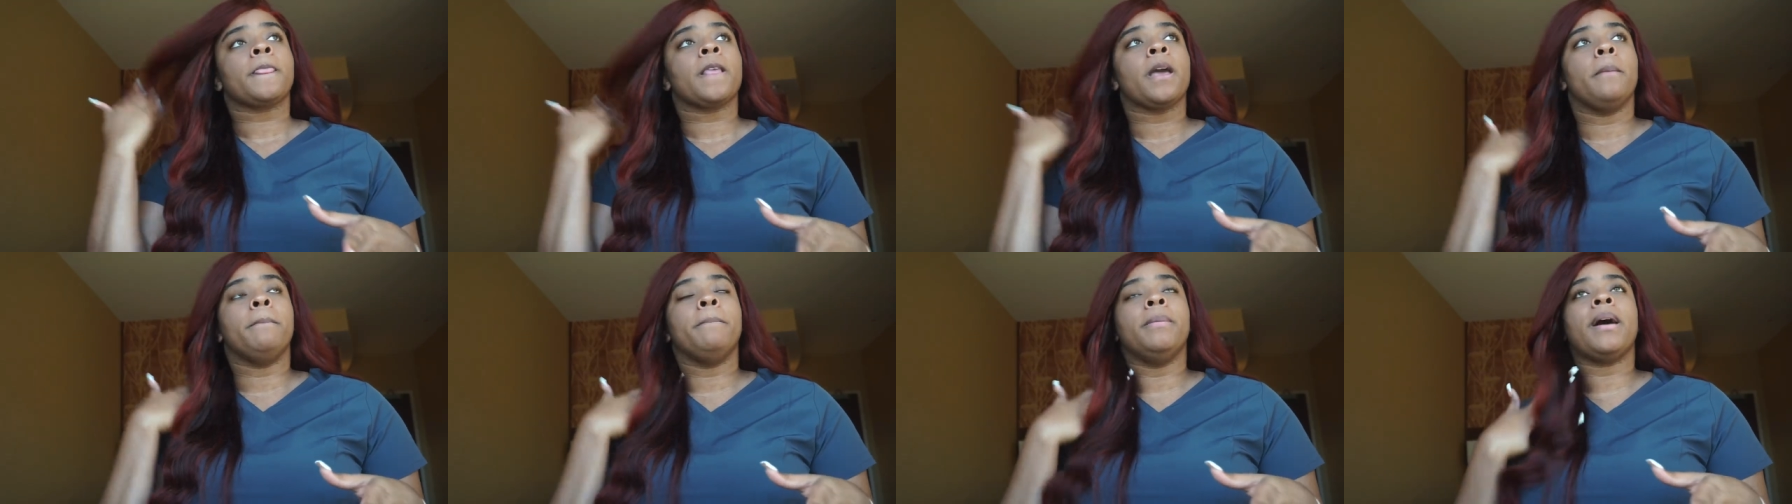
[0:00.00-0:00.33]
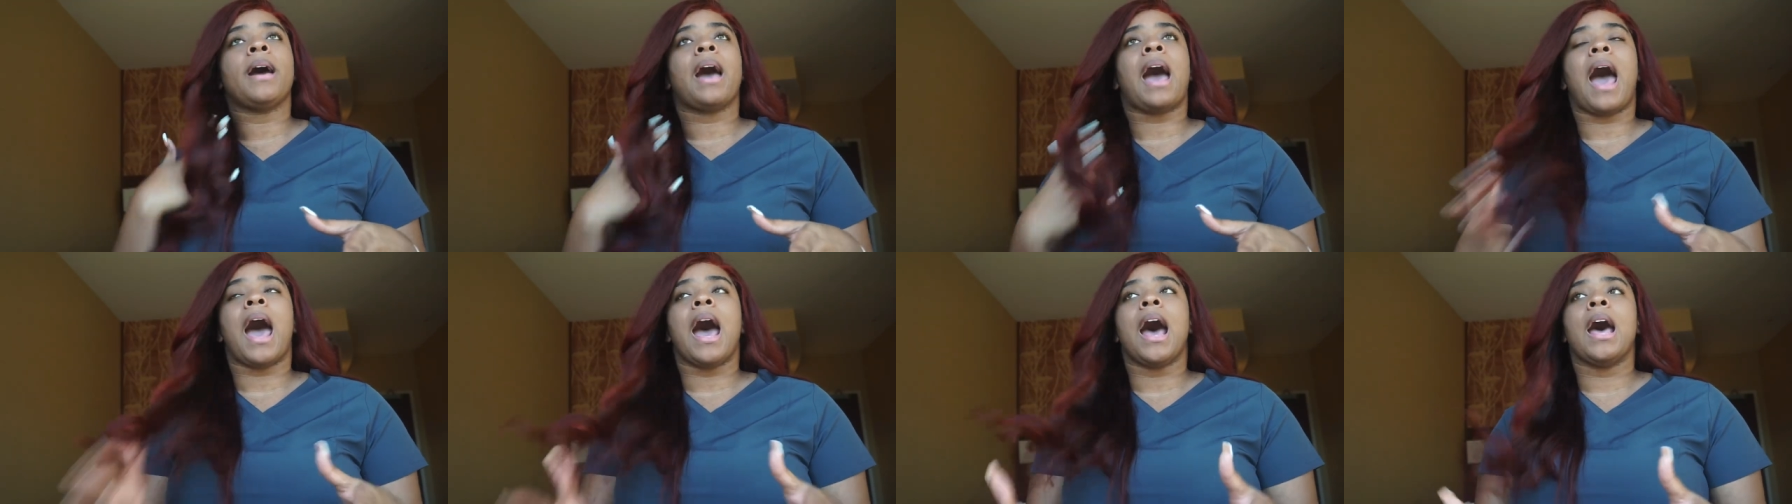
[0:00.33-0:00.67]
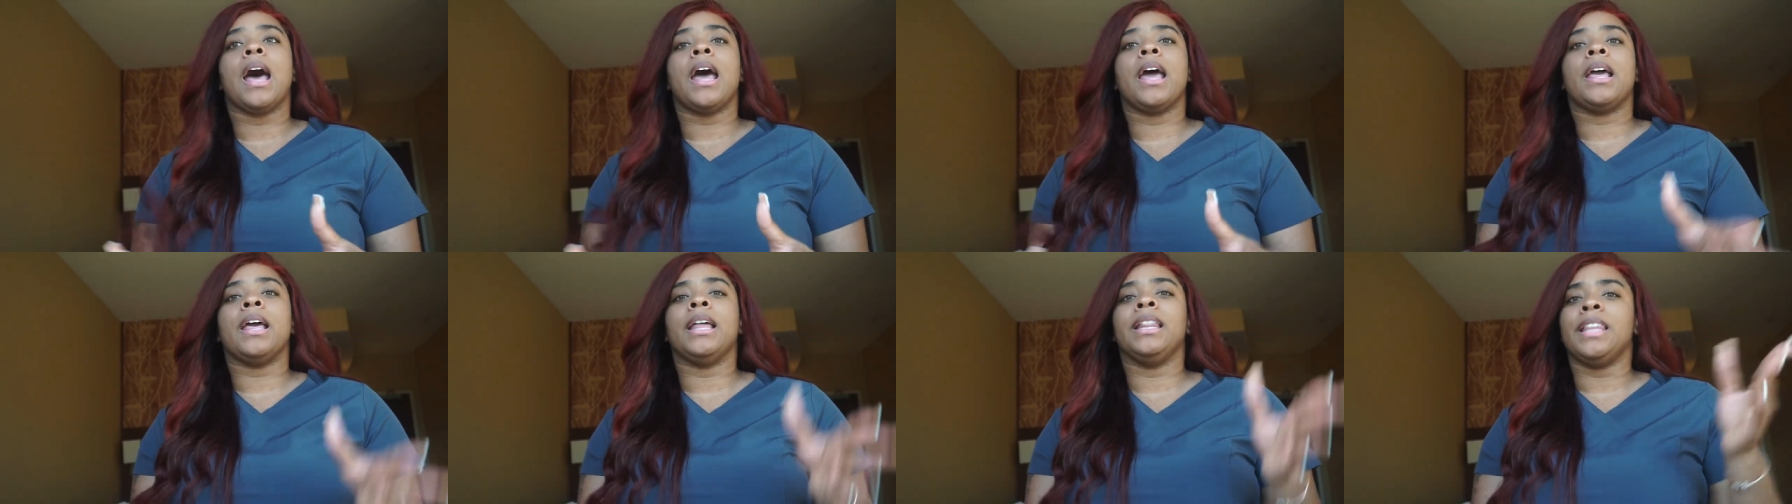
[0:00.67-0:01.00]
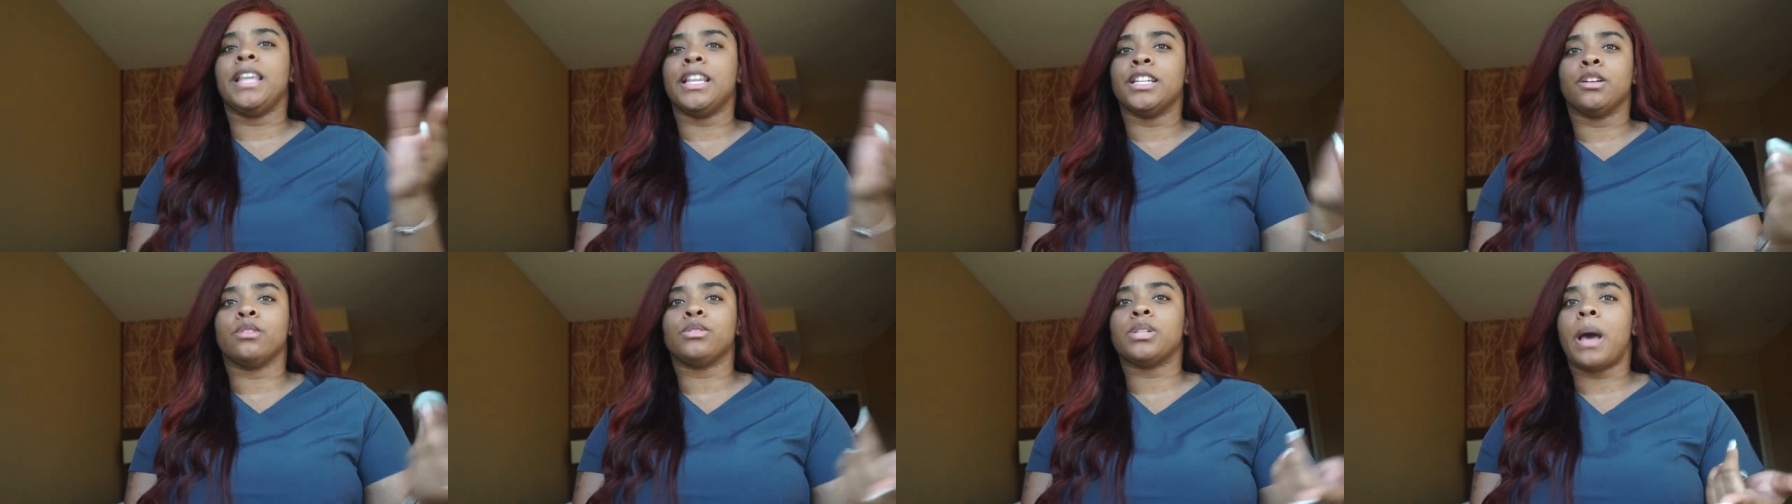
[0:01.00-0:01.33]
And
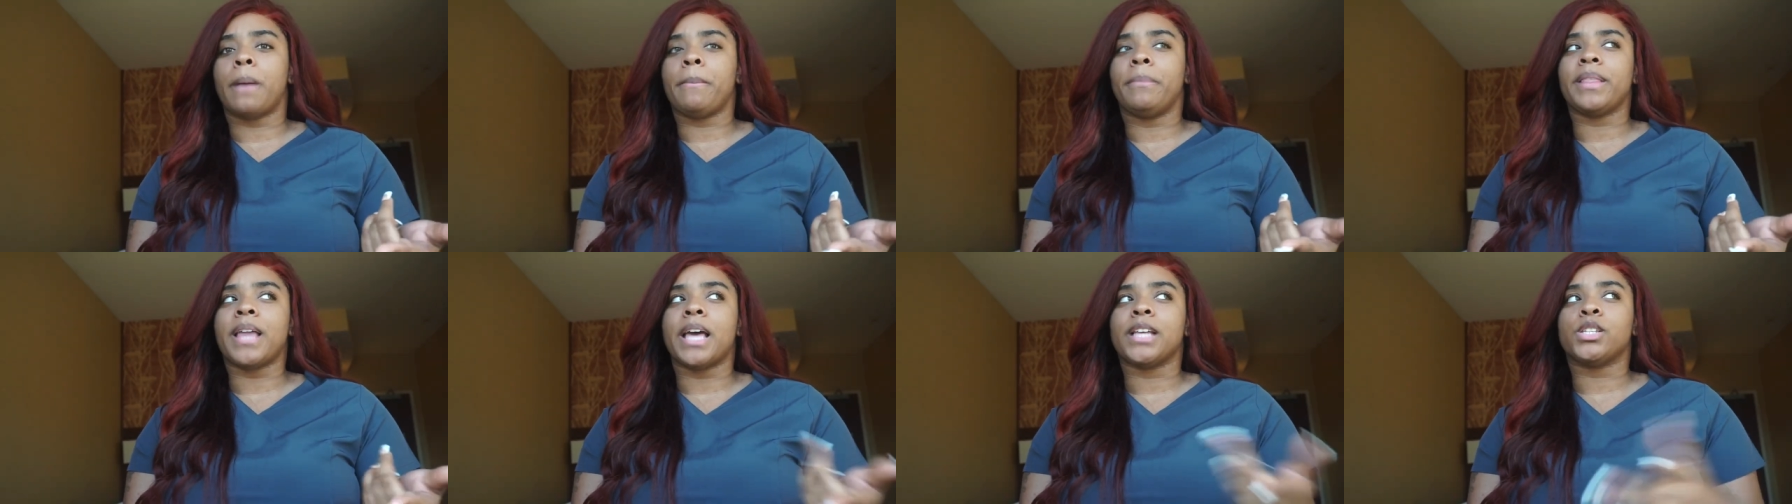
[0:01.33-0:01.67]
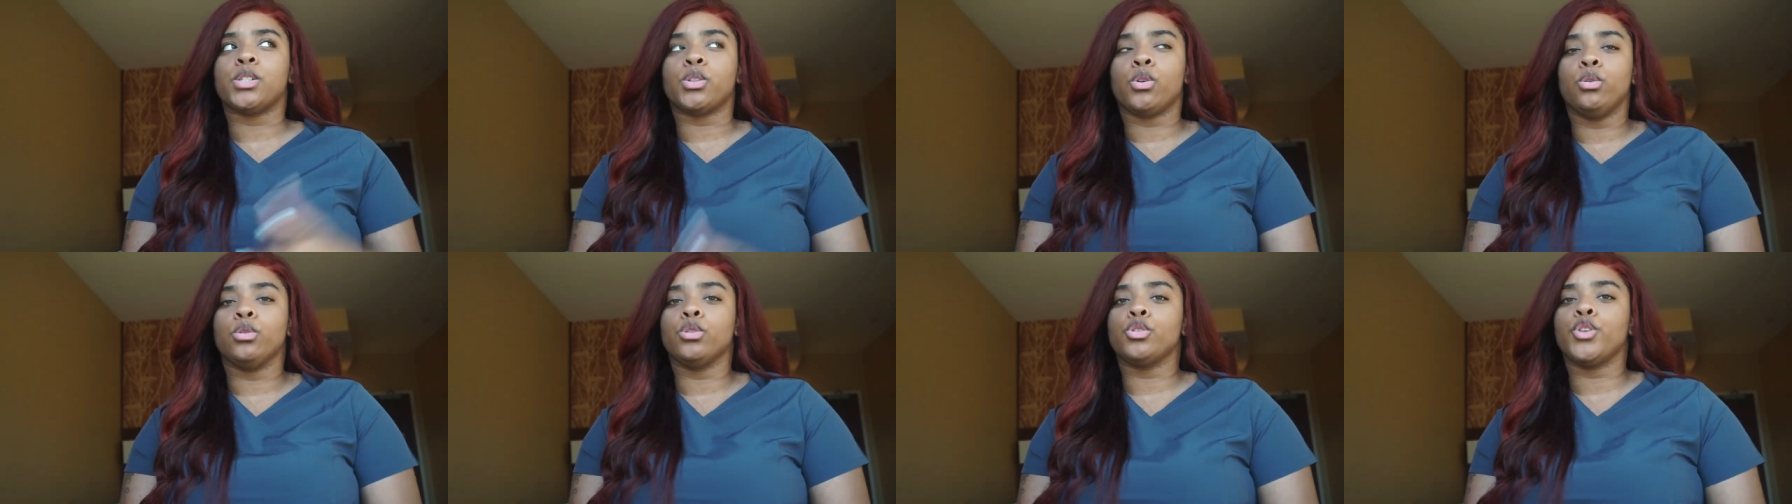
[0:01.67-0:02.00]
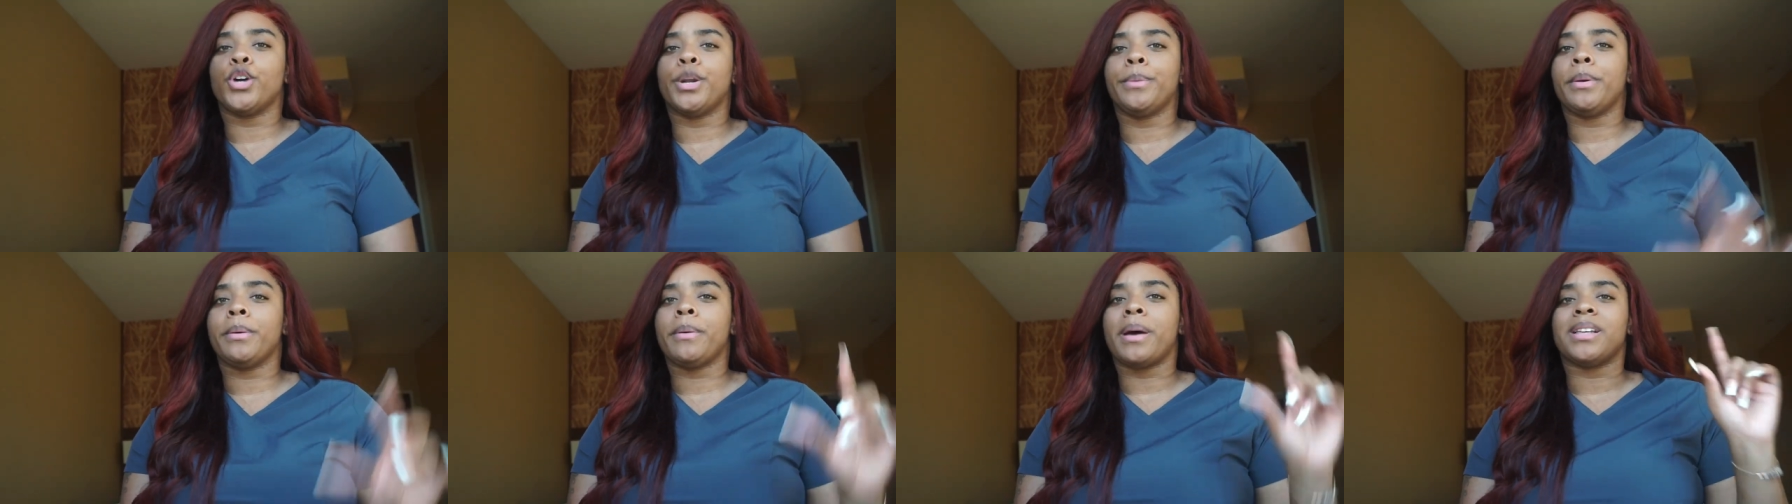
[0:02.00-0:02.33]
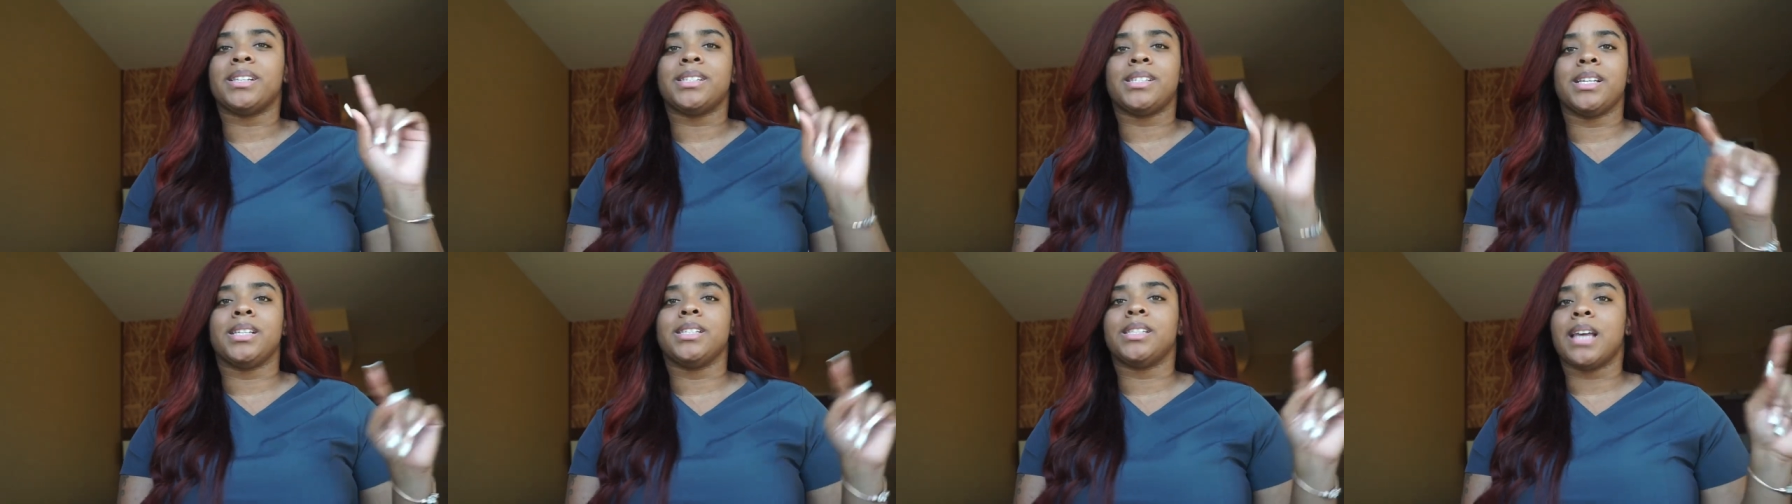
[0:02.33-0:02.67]
then on top of that, school is going to be
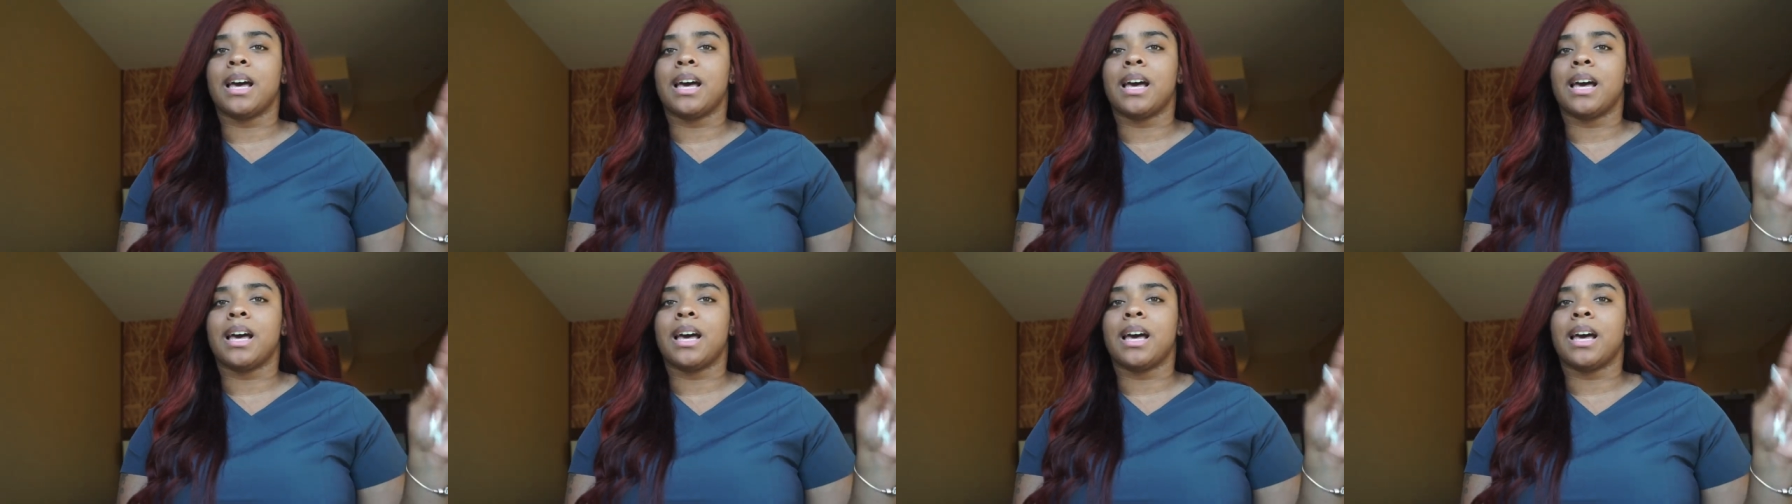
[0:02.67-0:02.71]
about $6,000,